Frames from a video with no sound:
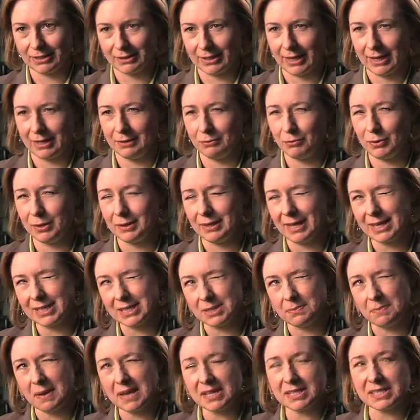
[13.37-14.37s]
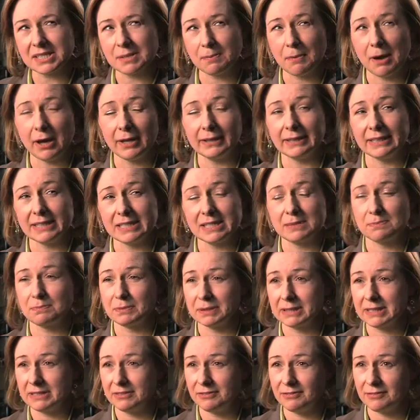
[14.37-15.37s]
Okay, well, that's based upon his
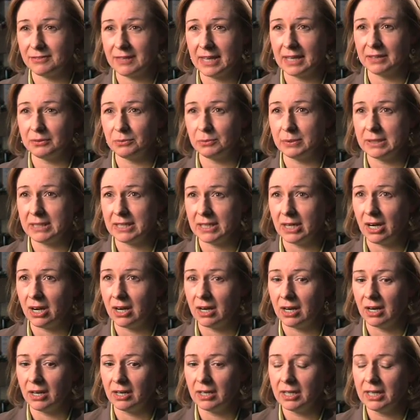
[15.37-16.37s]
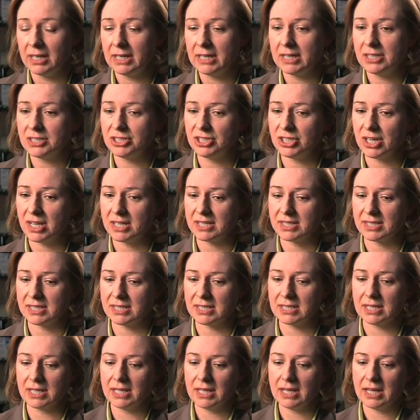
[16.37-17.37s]
belief that we are
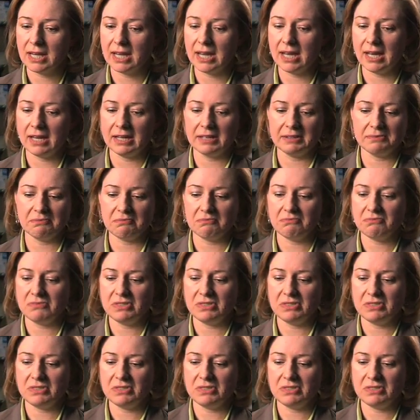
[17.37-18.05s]
just, uh,